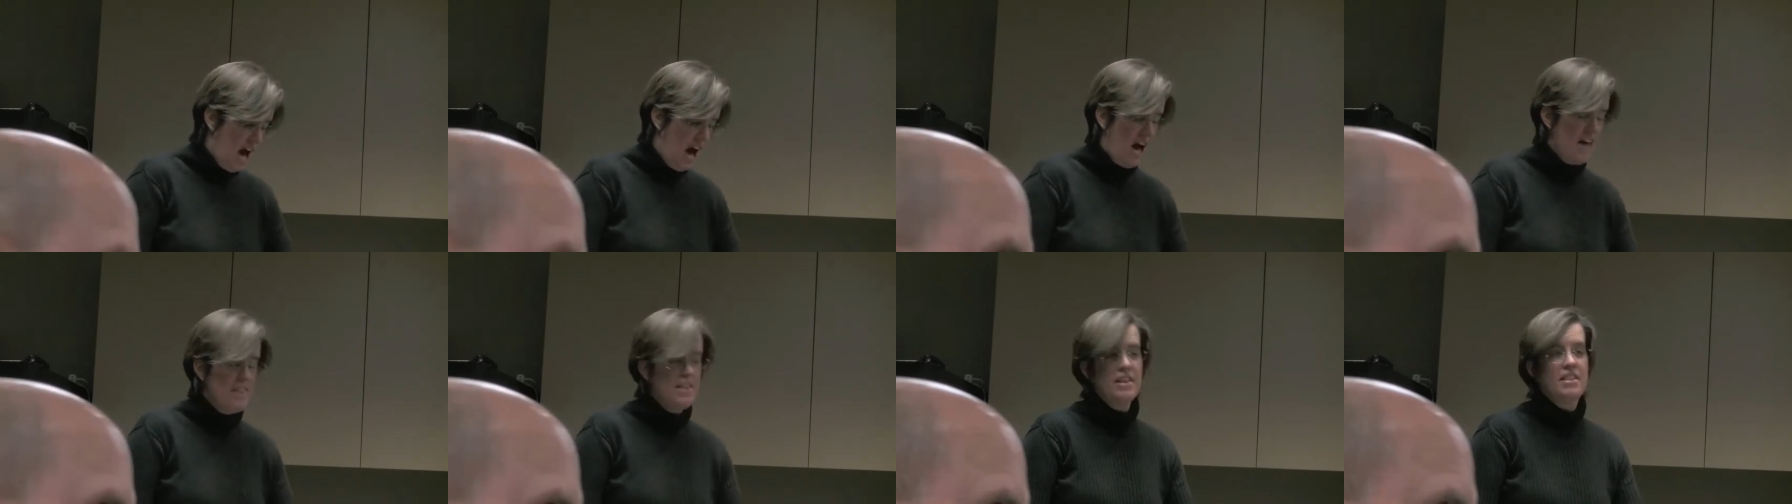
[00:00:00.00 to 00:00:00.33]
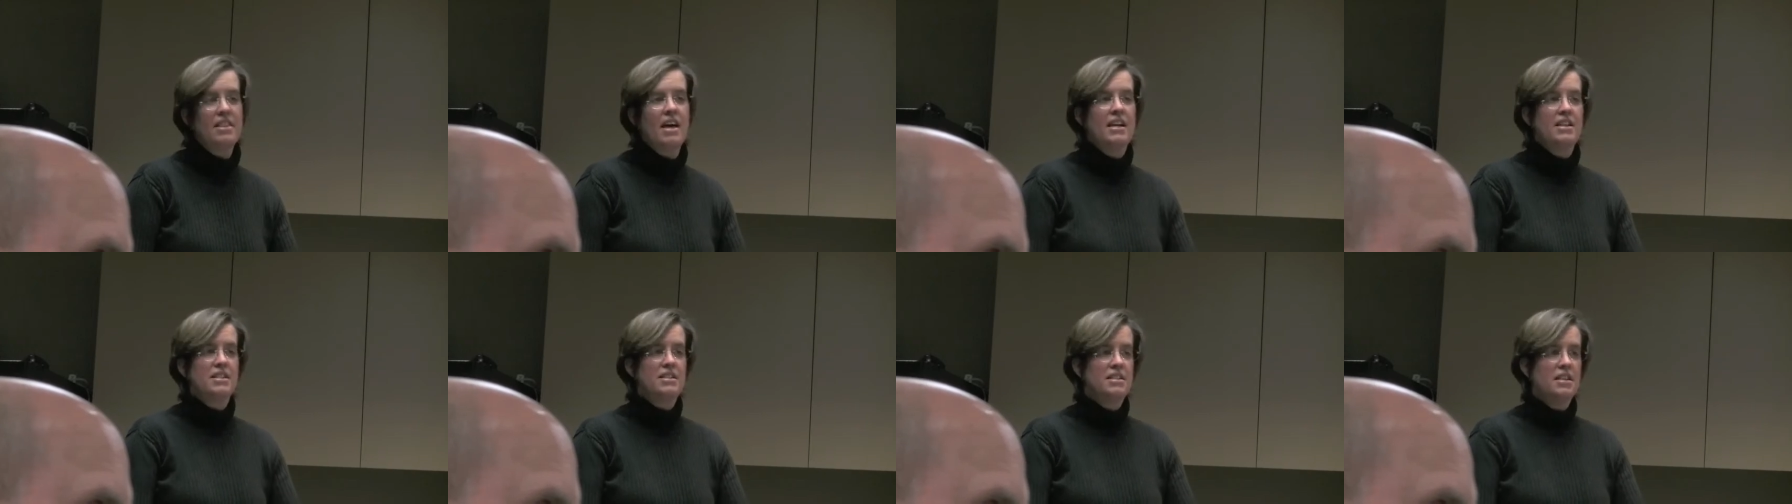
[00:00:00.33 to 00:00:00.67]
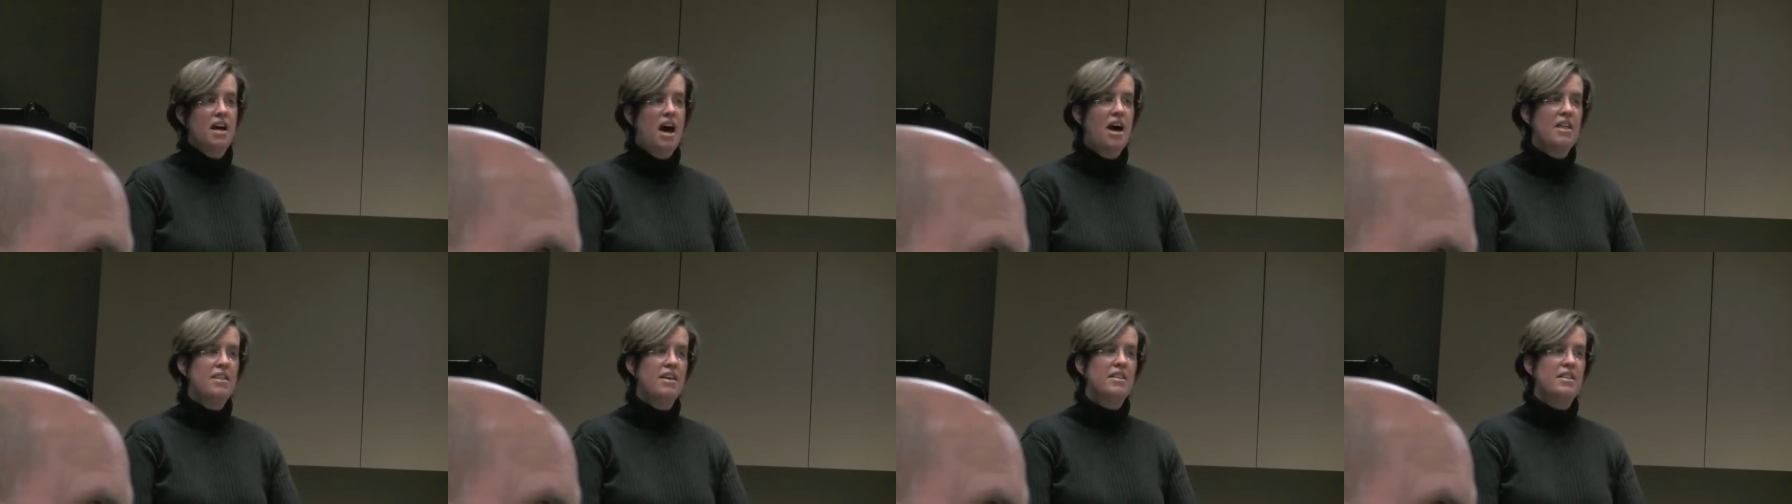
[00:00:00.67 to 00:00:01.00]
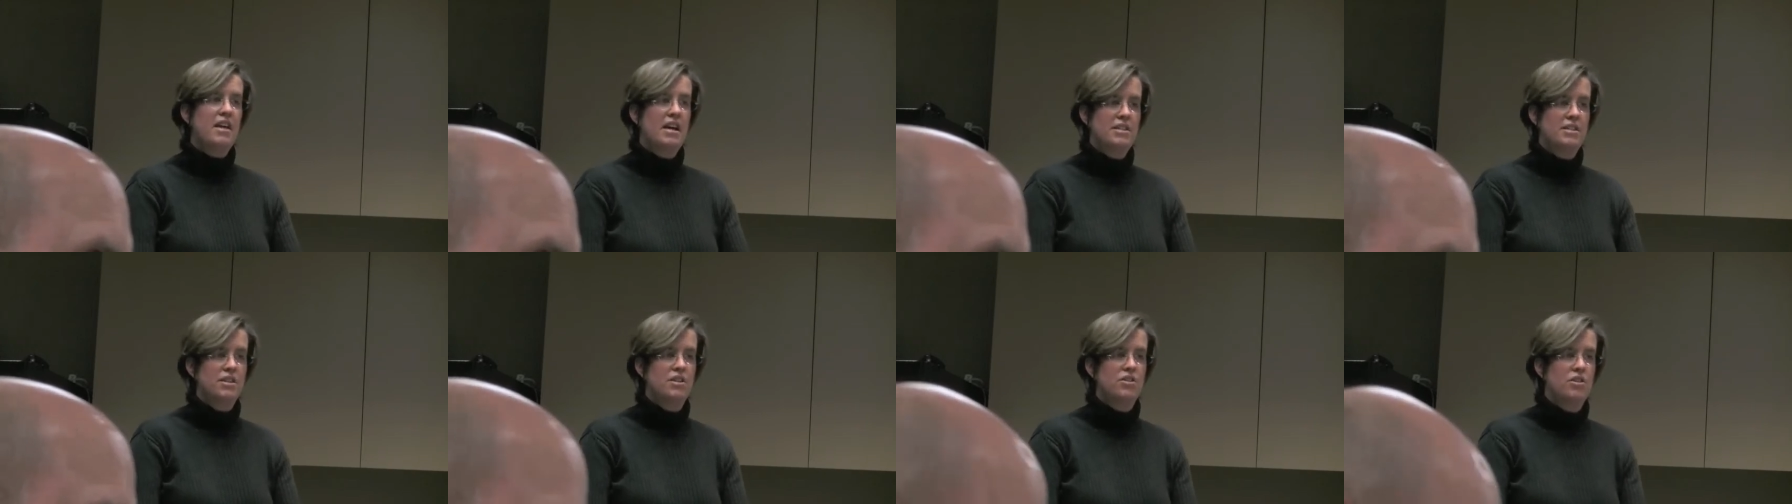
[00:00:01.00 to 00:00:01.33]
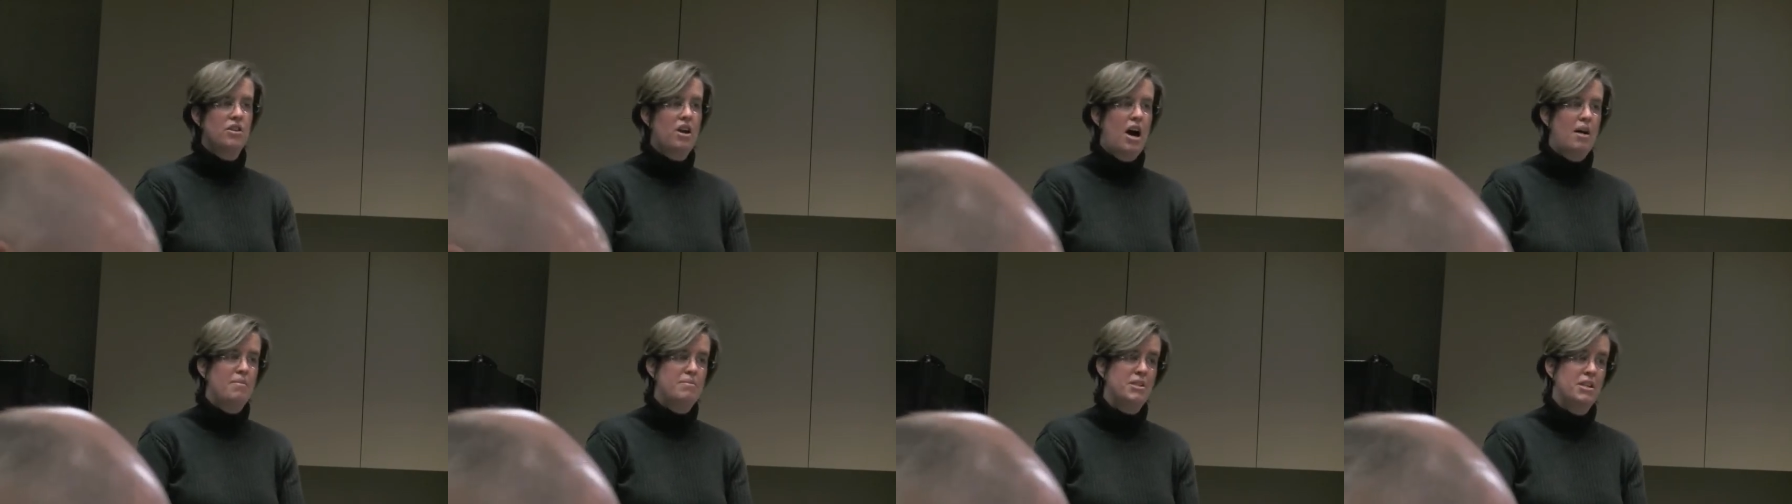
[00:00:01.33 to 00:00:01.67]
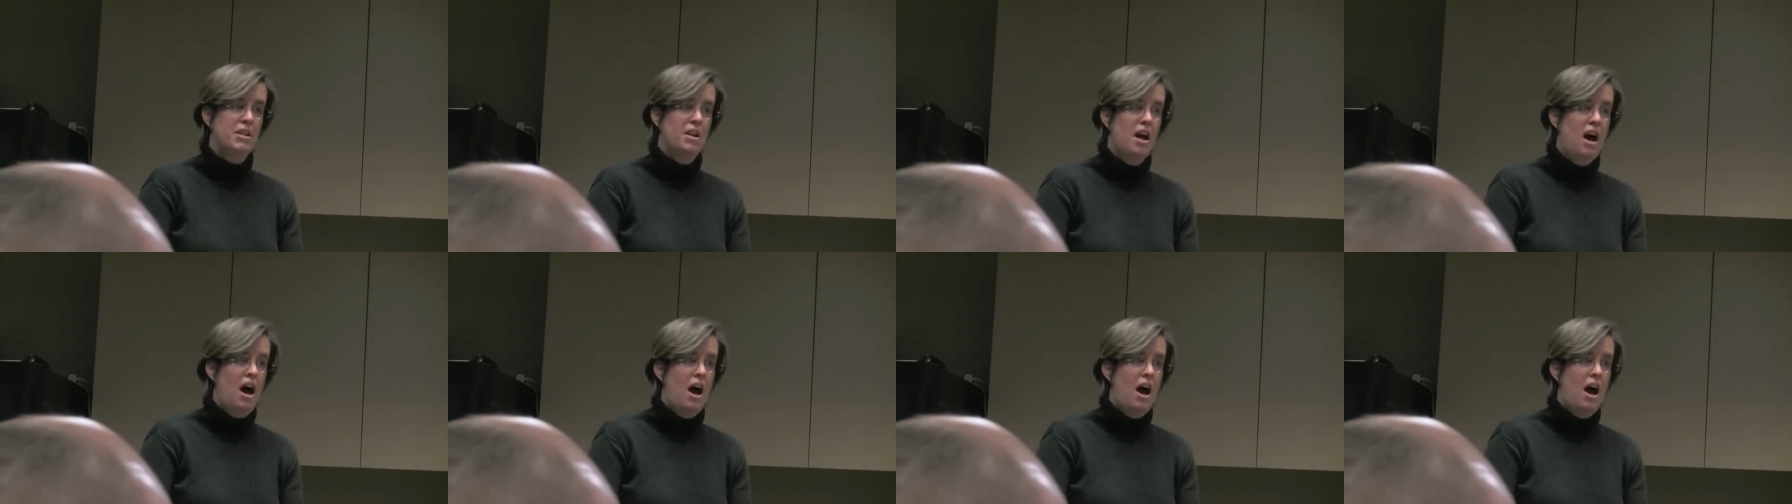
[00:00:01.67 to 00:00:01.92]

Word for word: I think, that's, I think that's a good option.